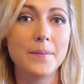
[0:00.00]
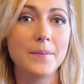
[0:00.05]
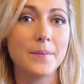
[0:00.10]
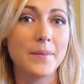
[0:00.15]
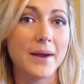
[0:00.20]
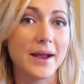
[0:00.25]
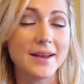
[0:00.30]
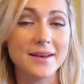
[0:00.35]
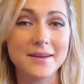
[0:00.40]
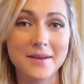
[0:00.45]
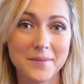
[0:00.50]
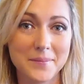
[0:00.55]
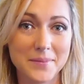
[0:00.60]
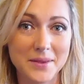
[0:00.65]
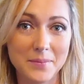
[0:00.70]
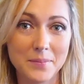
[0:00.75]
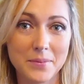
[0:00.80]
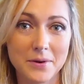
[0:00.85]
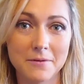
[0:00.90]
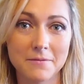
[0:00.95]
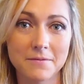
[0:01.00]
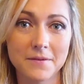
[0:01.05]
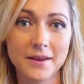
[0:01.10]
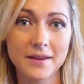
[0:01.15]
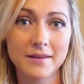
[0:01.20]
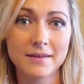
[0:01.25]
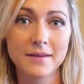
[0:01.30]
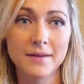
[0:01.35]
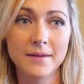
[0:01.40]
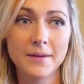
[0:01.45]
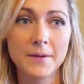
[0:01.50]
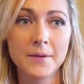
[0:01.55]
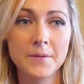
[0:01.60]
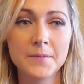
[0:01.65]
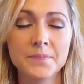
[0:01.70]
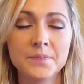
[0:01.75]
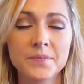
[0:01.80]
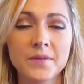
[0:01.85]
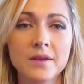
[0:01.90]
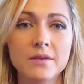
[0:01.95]
might not be perfect.
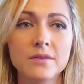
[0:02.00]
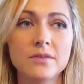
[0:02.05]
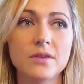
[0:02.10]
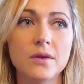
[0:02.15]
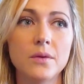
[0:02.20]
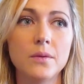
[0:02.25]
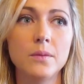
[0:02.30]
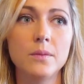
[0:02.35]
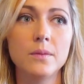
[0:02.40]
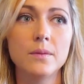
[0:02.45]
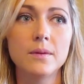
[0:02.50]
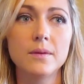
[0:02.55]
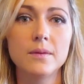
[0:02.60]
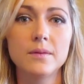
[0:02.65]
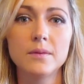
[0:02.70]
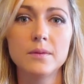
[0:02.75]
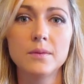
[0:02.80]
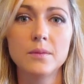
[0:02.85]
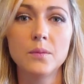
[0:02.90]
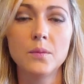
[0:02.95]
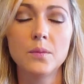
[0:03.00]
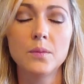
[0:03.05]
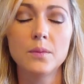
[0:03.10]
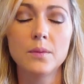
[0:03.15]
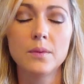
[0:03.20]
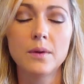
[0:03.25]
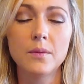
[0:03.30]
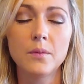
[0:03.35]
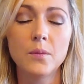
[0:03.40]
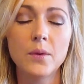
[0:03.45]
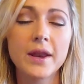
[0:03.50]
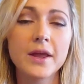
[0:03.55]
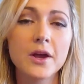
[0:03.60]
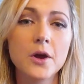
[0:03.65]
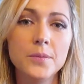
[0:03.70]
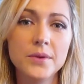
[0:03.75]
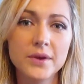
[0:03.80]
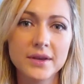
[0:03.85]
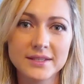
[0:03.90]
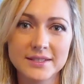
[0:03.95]
So what I
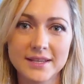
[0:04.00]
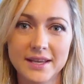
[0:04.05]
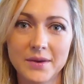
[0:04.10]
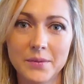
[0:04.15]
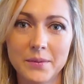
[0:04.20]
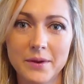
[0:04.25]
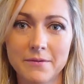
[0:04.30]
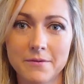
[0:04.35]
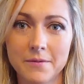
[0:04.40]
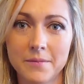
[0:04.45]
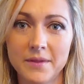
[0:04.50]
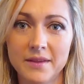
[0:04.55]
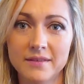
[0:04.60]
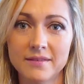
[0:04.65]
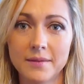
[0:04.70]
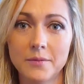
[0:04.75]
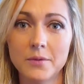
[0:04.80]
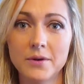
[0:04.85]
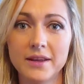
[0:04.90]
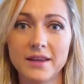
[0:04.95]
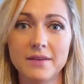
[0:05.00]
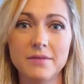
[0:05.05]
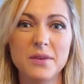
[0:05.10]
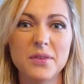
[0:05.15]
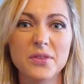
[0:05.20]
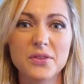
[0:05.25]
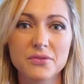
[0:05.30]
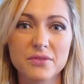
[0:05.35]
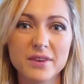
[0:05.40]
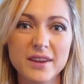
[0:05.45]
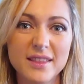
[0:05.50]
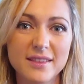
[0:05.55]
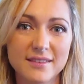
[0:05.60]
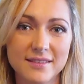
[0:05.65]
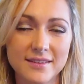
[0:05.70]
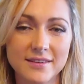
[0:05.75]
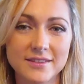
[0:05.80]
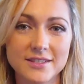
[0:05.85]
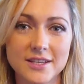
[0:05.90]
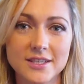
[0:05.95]
hope you can take away from this, I want to give you 3
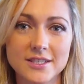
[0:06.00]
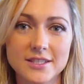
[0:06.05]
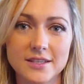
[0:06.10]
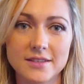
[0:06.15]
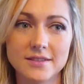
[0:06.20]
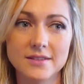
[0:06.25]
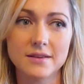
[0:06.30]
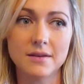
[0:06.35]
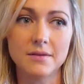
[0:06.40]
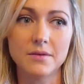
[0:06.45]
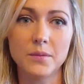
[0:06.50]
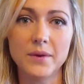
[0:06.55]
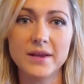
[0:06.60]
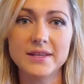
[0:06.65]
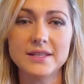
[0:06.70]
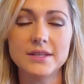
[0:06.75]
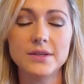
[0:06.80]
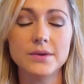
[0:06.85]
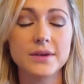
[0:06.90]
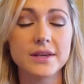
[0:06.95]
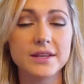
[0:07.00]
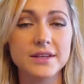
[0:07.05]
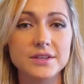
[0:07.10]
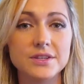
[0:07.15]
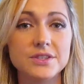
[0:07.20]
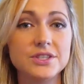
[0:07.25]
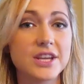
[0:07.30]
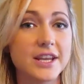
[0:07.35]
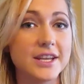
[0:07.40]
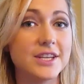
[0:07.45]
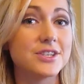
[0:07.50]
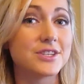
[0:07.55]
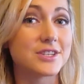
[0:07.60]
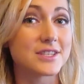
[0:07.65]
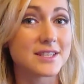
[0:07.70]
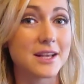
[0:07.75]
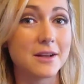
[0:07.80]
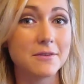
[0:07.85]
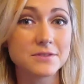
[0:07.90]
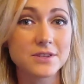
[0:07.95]
suggestions on ways that you can change your
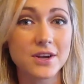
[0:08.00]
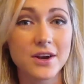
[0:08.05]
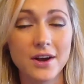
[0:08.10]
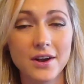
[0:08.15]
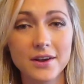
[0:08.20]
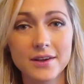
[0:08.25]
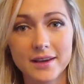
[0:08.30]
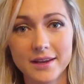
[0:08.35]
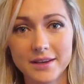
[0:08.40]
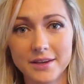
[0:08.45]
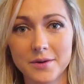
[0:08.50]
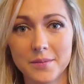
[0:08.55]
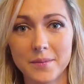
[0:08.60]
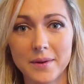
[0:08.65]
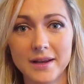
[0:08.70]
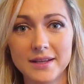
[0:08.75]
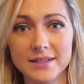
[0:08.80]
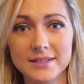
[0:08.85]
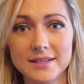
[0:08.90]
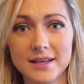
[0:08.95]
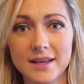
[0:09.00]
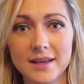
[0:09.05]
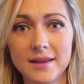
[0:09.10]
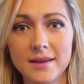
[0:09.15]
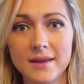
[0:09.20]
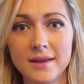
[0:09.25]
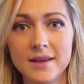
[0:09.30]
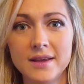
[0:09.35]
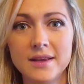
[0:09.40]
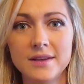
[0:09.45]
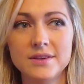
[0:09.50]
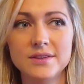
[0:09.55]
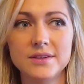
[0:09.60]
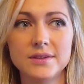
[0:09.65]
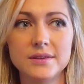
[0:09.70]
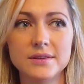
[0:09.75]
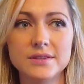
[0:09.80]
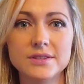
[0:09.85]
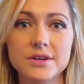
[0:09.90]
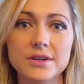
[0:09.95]
self-talk and your mindset
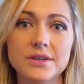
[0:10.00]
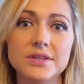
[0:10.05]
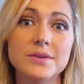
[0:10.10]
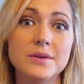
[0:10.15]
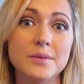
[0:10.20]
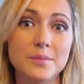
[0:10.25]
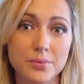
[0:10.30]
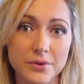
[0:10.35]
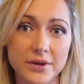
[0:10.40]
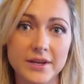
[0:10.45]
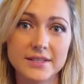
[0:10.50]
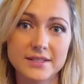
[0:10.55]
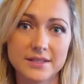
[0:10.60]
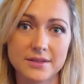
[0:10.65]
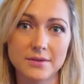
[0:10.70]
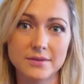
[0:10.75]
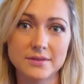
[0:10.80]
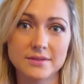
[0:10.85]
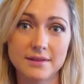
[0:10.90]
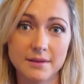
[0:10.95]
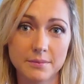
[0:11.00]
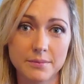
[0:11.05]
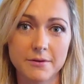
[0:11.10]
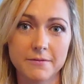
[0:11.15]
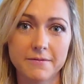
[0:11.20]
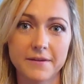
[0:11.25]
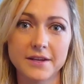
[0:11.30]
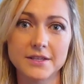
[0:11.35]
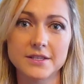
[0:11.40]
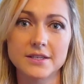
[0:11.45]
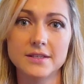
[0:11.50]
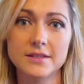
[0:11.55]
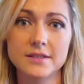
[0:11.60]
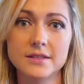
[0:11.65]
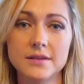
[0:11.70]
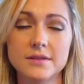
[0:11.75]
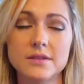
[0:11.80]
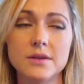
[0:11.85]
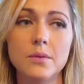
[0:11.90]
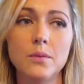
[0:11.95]
to start to embrace those
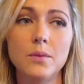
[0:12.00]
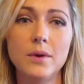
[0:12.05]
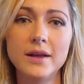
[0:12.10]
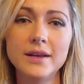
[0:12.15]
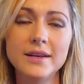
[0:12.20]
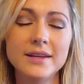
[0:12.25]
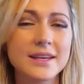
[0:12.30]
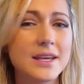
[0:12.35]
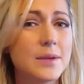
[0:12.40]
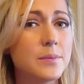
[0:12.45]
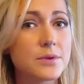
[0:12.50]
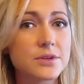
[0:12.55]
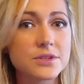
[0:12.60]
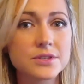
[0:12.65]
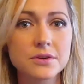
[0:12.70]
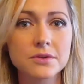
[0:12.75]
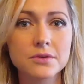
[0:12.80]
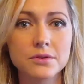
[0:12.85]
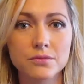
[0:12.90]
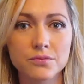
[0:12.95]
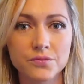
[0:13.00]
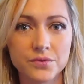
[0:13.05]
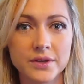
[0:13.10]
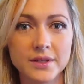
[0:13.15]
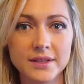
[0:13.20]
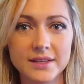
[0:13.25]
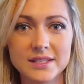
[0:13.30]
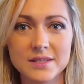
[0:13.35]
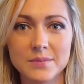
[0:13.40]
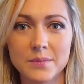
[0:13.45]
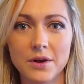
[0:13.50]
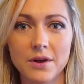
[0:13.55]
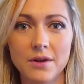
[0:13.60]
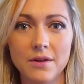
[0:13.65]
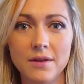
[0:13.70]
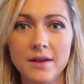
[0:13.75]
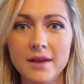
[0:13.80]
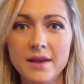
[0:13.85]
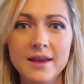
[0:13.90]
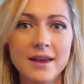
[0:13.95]
imperfections. So 1, keep your circle really
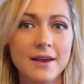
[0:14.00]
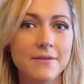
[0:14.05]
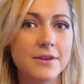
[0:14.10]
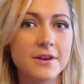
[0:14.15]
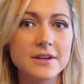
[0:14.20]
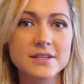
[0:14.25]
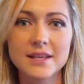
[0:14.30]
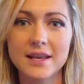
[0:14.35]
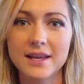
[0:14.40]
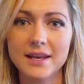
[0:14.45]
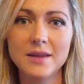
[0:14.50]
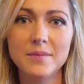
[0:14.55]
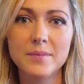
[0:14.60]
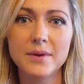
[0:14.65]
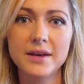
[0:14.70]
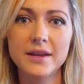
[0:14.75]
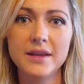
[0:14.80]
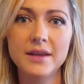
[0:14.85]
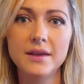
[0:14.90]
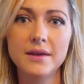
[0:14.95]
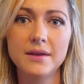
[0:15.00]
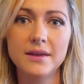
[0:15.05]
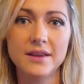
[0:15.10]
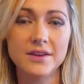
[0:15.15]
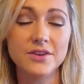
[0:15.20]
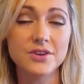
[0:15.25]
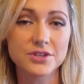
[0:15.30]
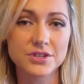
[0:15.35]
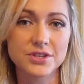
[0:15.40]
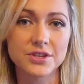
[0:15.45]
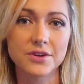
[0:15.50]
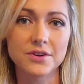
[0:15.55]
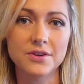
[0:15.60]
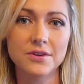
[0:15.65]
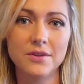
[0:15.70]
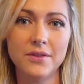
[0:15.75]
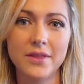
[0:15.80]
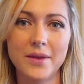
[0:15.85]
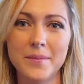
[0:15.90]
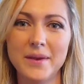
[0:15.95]
small. If there's anybody in your
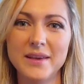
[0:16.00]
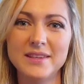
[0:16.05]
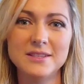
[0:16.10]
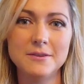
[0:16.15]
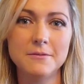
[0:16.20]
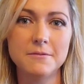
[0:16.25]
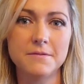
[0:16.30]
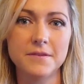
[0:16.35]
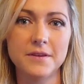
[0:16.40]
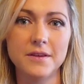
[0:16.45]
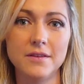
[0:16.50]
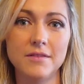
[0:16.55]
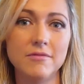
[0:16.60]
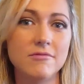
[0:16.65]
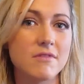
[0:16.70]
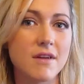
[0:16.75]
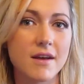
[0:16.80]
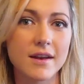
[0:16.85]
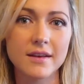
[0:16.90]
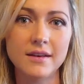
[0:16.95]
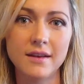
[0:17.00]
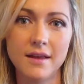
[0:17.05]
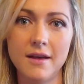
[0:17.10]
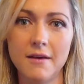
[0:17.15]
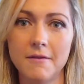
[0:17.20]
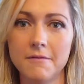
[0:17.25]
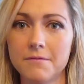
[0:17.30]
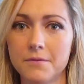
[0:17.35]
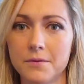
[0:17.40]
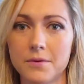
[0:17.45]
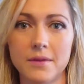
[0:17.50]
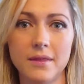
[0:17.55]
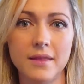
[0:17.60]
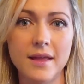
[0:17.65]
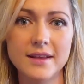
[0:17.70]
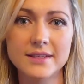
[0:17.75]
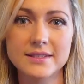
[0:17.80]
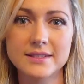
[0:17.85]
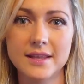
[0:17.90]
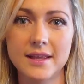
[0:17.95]
circle that makes you feel not enough or
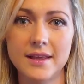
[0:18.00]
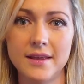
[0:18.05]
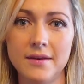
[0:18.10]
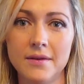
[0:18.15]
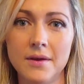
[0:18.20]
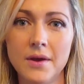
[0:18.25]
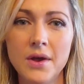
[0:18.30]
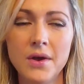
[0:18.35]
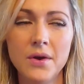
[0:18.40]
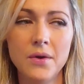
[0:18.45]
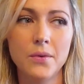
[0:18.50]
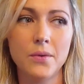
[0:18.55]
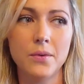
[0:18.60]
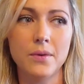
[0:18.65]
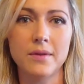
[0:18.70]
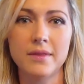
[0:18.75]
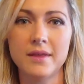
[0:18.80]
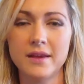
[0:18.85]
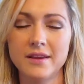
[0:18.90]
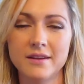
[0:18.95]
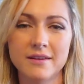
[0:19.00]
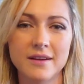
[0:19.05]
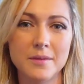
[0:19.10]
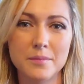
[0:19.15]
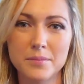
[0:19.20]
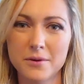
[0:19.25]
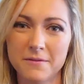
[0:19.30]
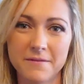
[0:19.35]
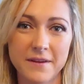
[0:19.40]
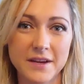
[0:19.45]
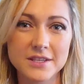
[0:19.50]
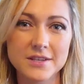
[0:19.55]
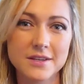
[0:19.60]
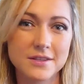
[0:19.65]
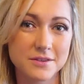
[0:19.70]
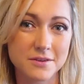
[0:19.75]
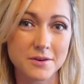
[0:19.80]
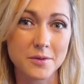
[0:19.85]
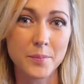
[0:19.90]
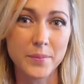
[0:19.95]
less than, or that your
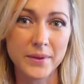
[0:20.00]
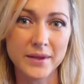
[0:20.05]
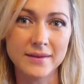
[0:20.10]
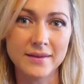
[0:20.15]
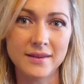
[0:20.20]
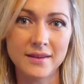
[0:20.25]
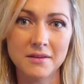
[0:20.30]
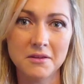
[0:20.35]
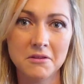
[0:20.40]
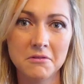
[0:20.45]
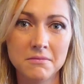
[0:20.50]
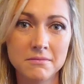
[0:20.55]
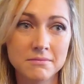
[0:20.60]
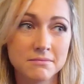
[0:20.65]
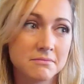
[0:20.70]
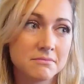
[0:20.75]
imperfections are a big deal,